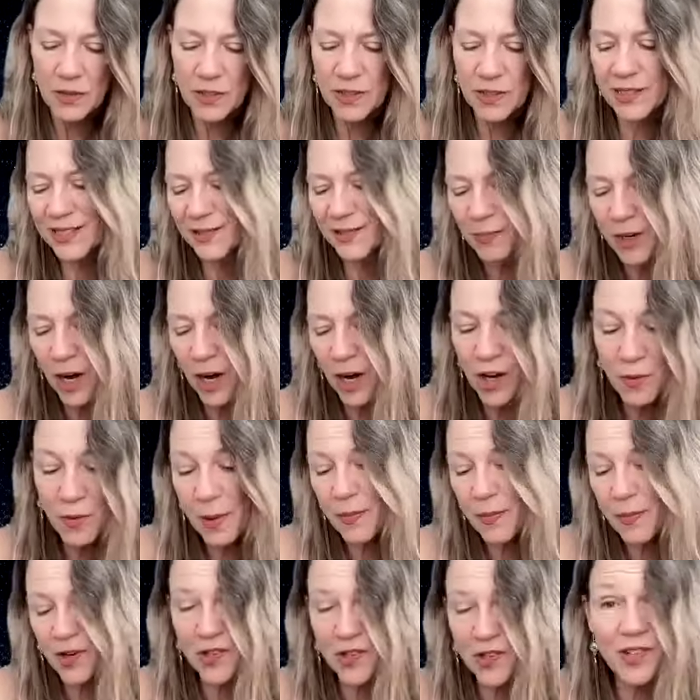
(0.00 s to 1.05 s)
It's Are You
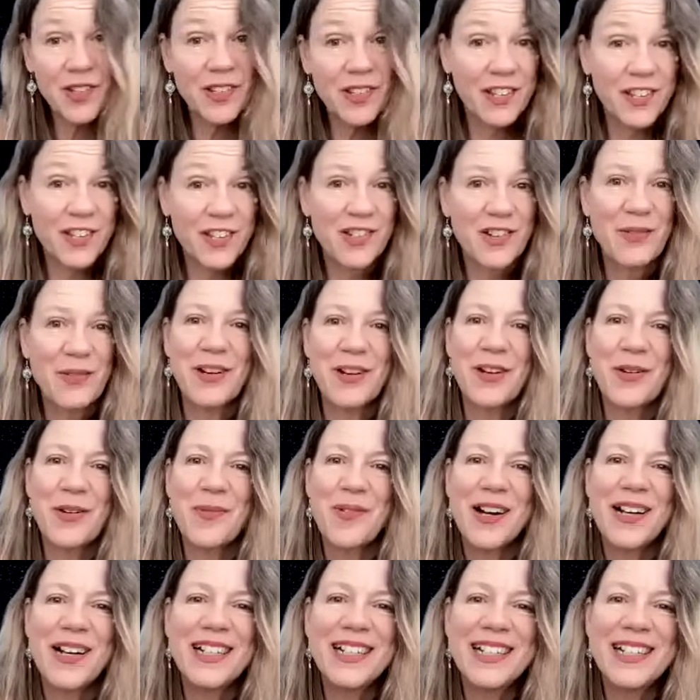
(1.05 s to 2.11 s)
My Person? Synastry one oh
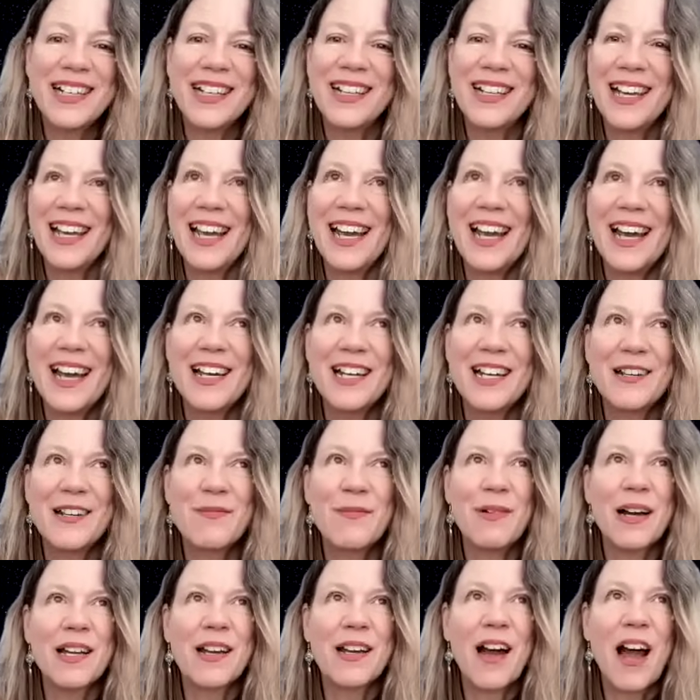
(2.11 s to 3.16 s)
one. And
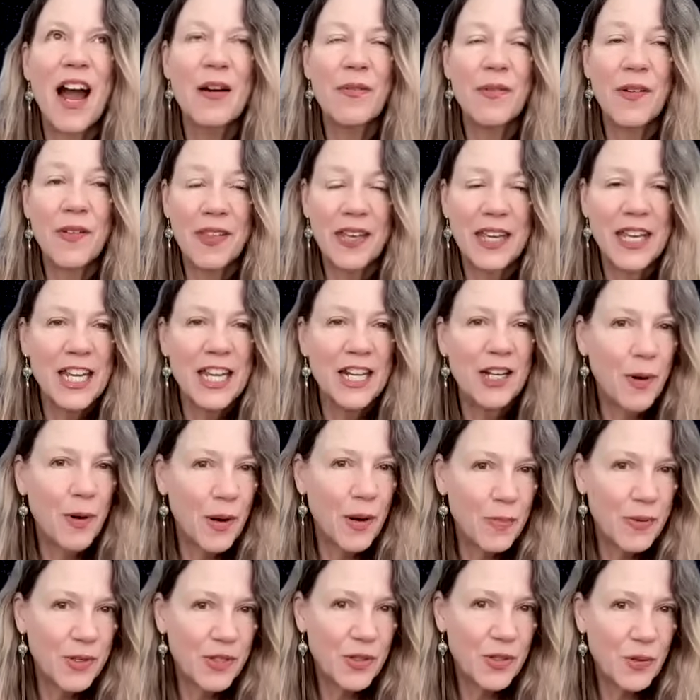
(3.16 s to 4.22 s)
my Chiron, the Key to
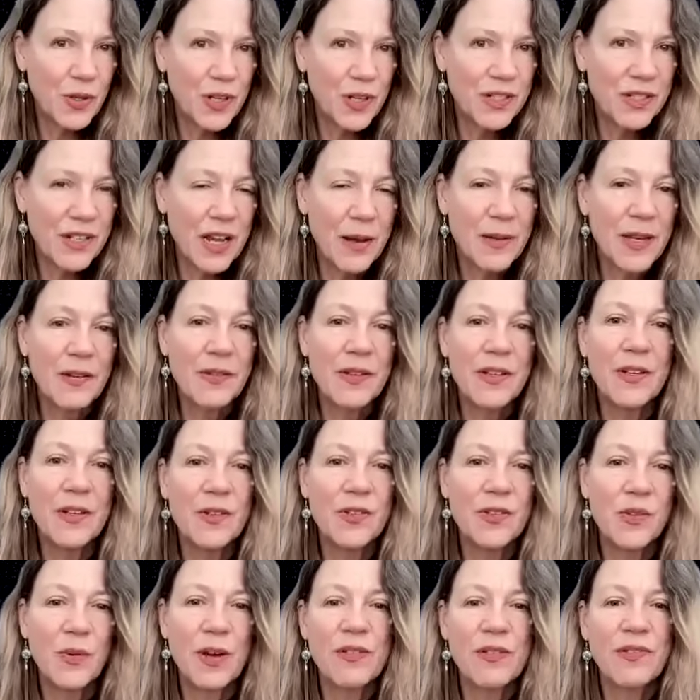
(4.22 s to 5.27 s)
Purpose course. I'm giving
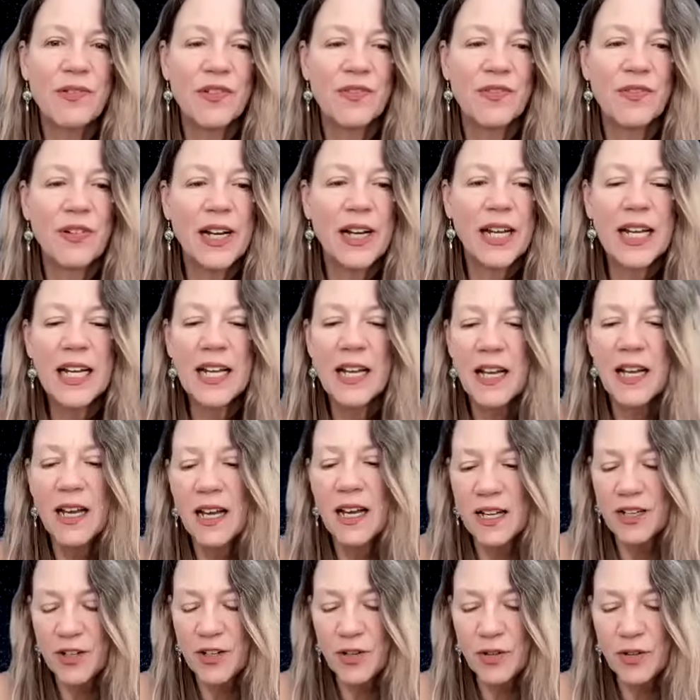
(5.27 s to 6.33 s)
those away for free
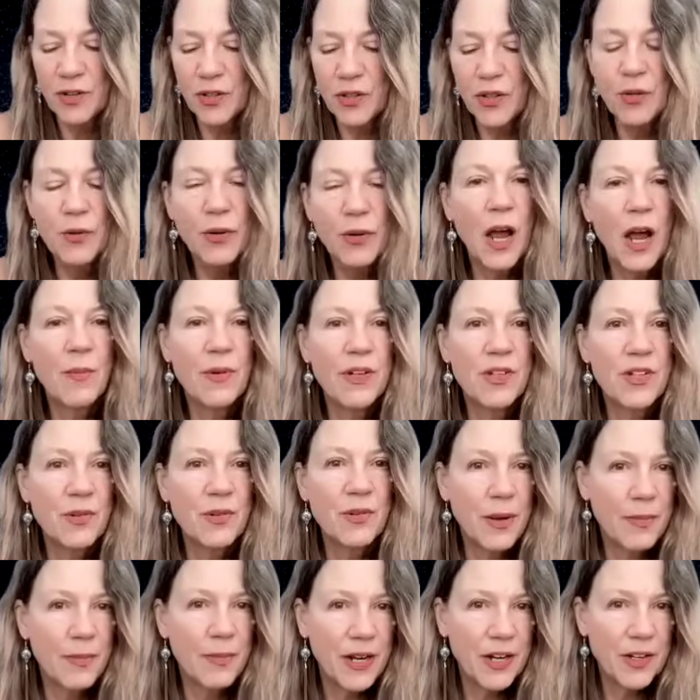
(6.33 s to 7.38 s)
to newcomers to
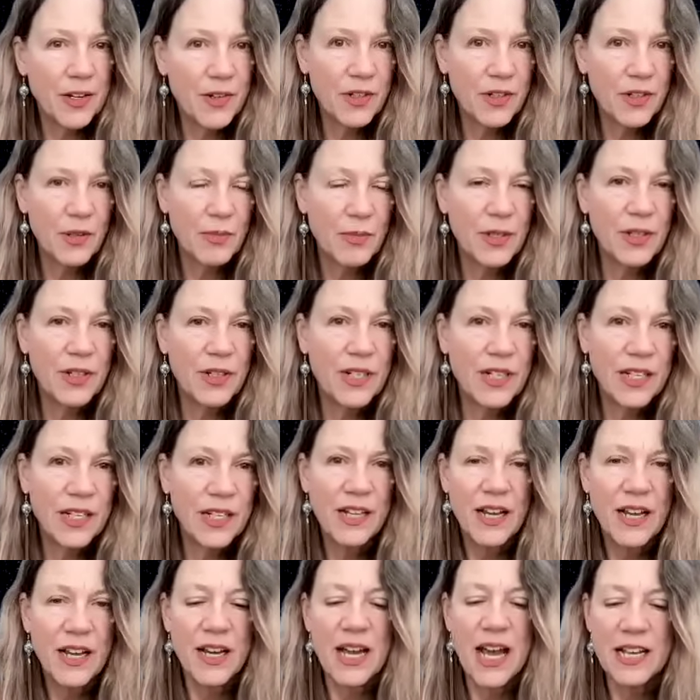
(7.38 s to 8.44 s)
my Patreon
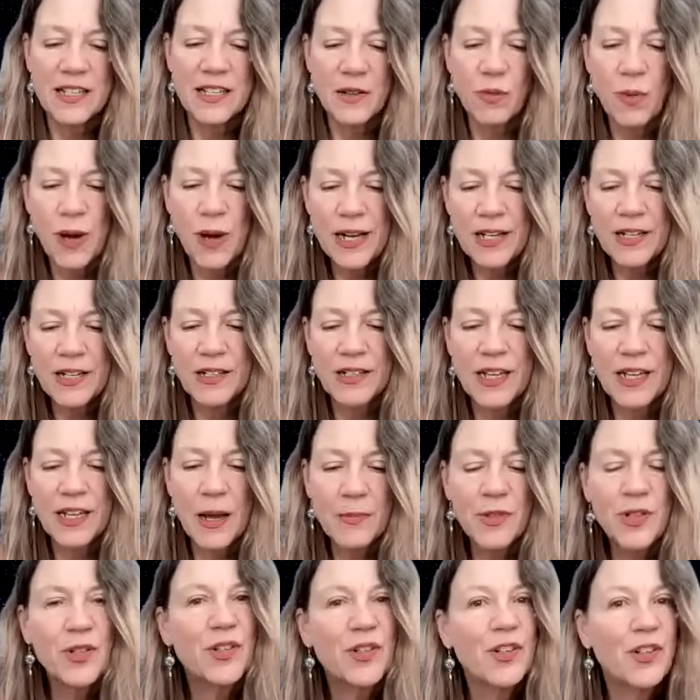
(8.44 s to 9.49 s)
community as a way to
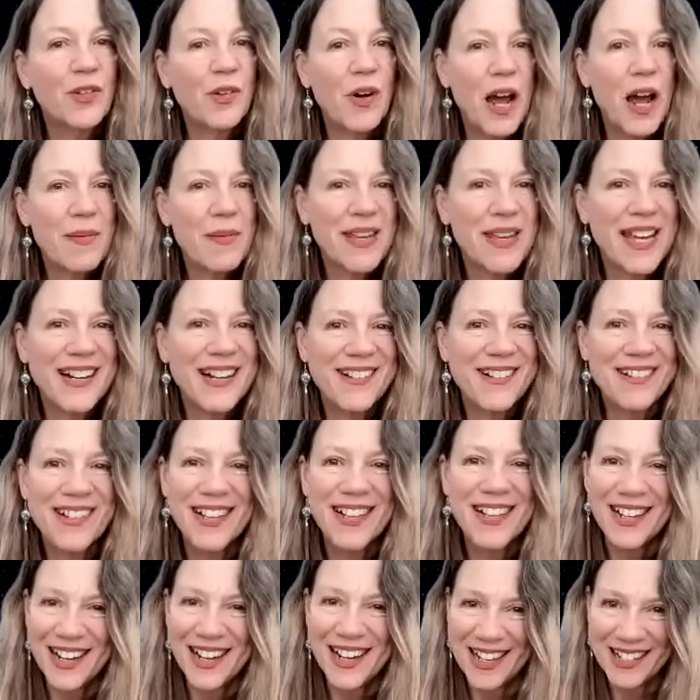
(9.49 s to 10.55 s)
tempt you to try me out.
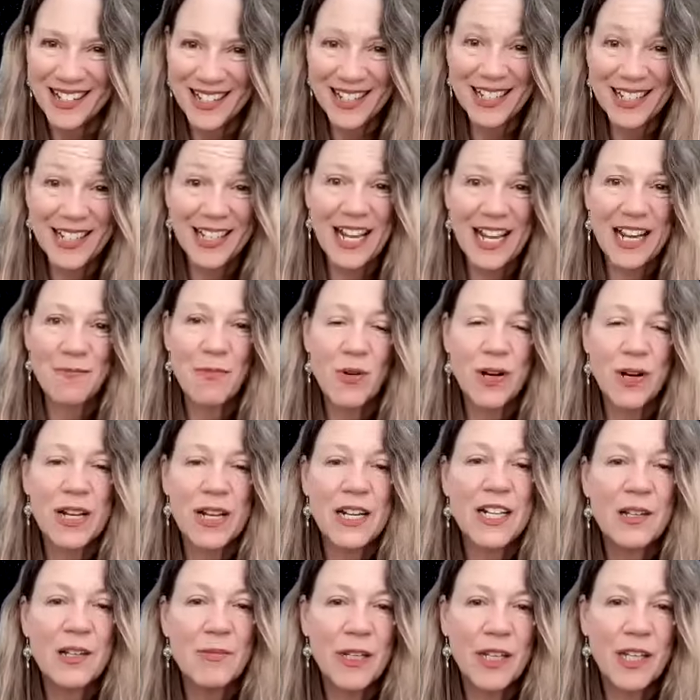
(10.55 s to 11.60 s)
I'd like to get more
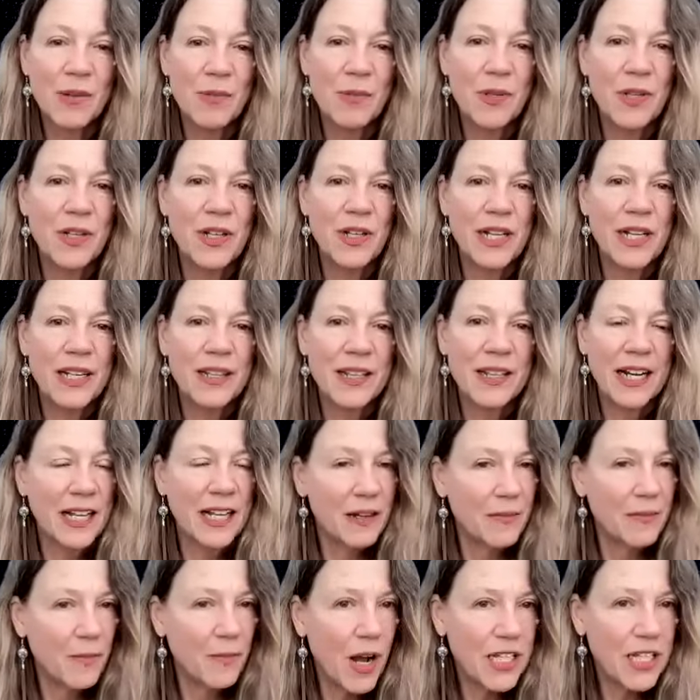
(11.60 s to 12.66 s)
intimate community than I
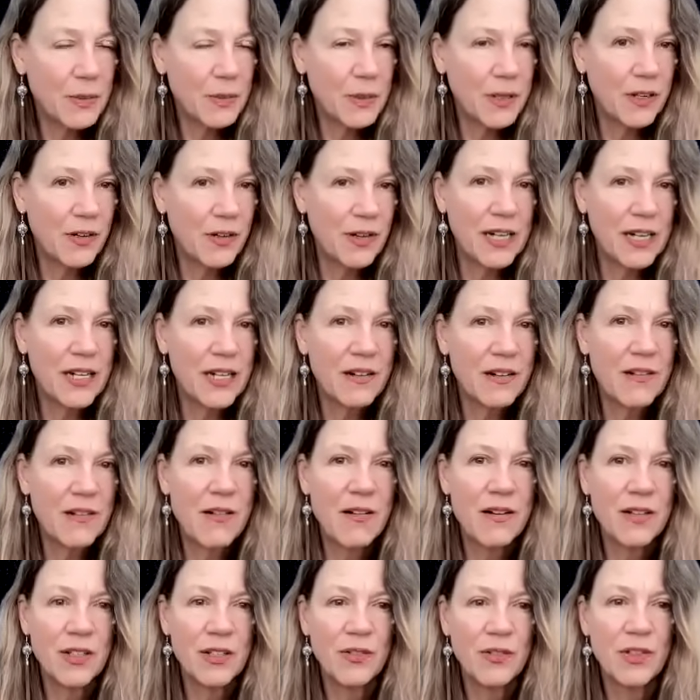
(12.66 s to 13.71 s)
can possibly create here
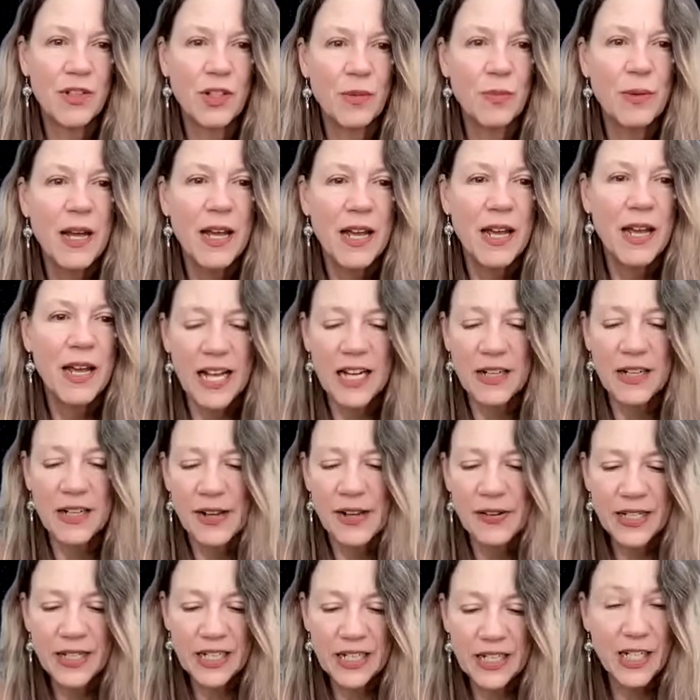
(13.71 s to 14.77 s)
on YouTube. And if I
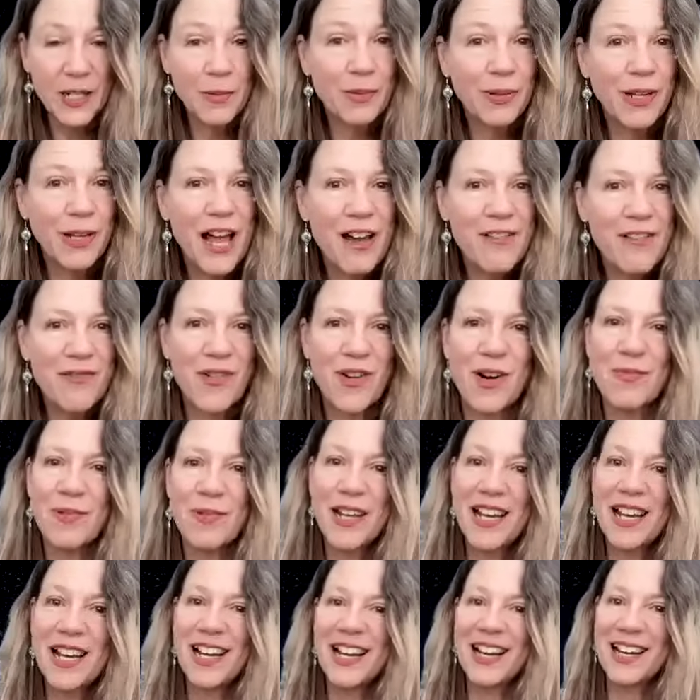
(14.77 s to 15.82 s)
ever get
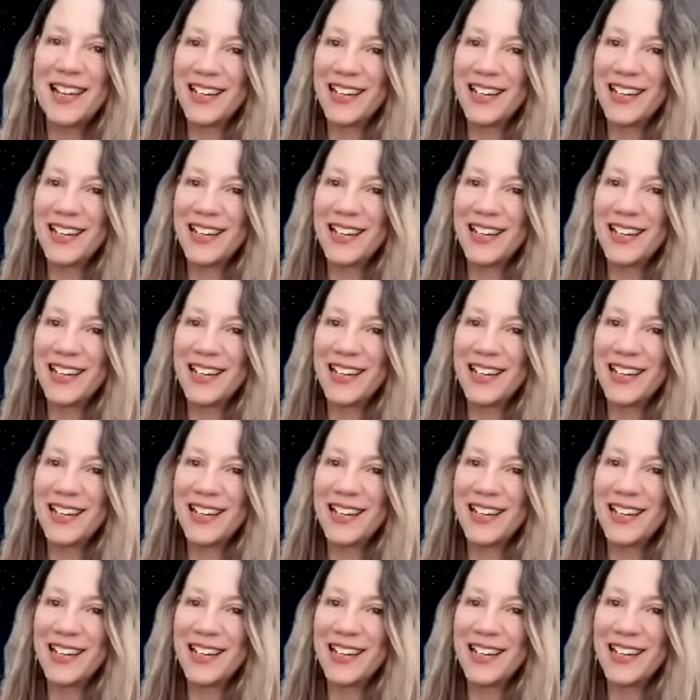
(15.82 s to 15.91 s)
deplatformed,